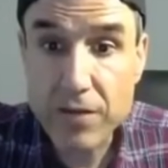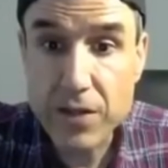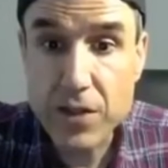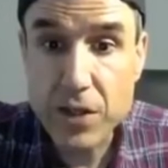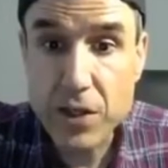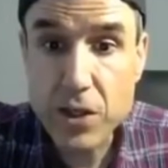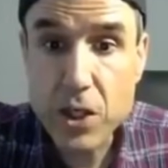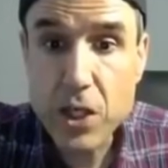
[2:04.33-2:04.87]
This
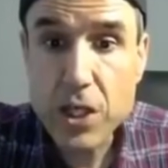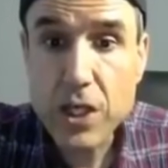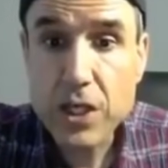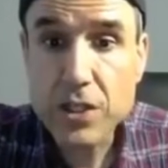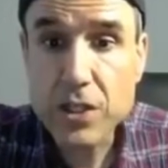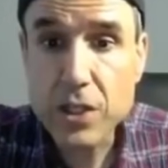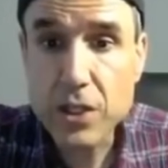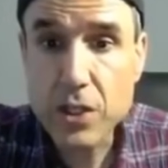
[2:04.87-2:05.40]

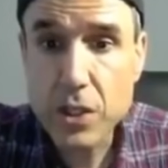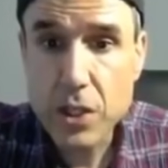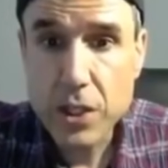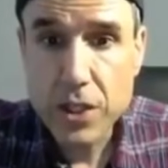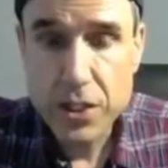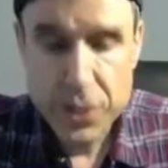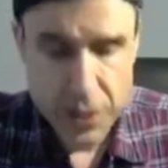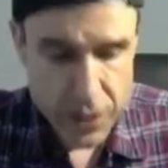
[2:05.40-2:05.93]

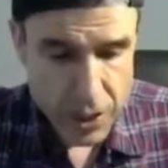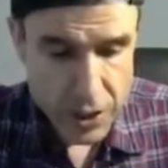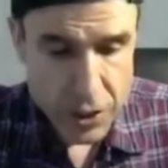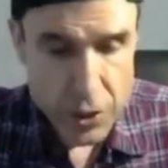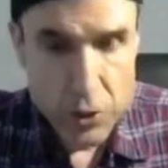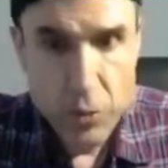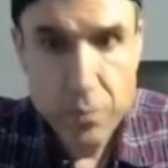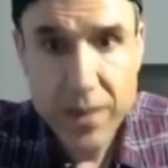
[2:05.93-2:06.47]
is a
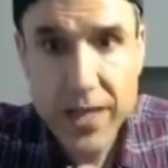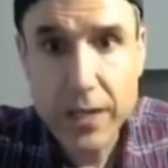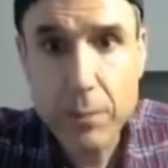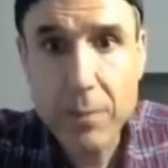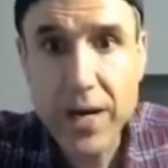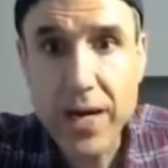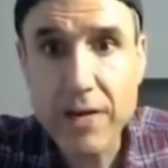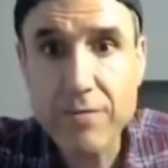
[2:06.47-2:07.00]
2
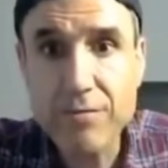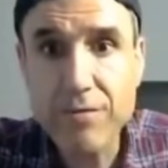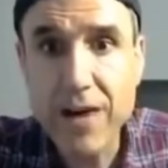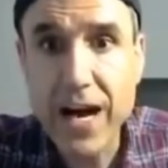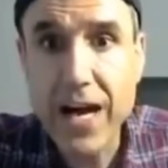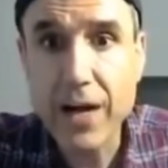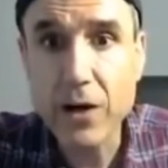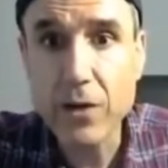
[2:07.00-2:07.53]
megabyte
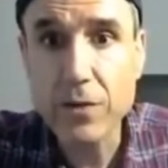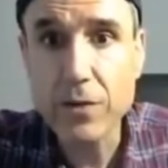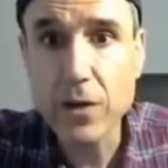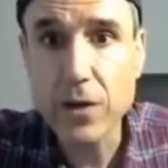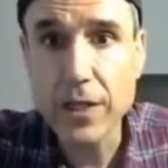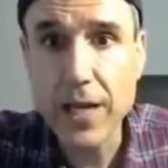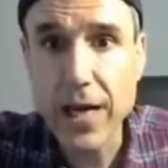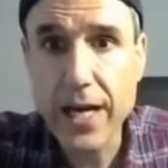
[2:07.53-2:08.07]
file,
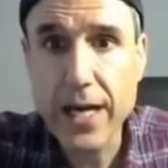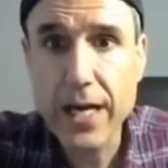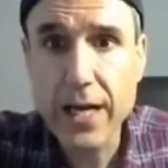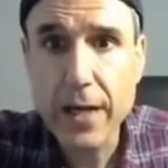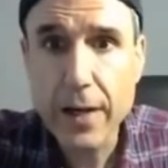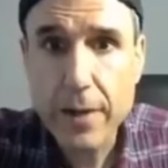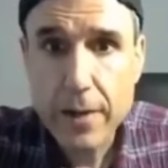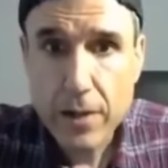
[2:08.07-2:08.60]
okay?
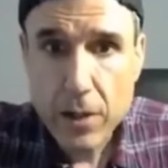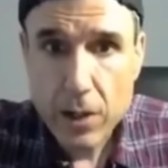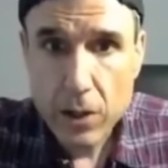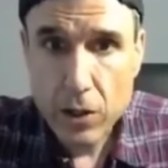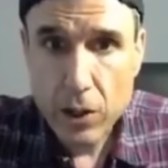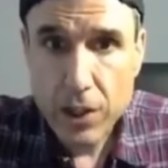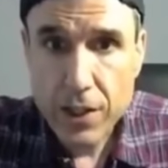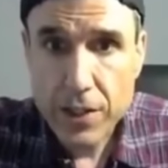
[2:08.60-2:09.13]

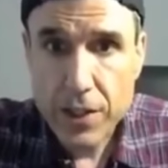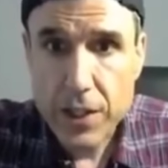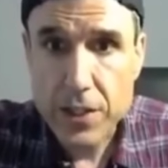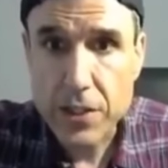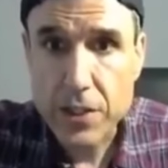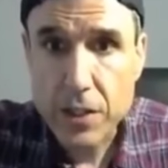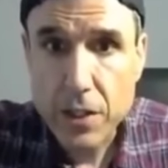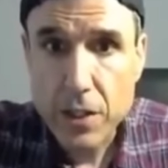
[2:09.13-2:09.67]
Look at this.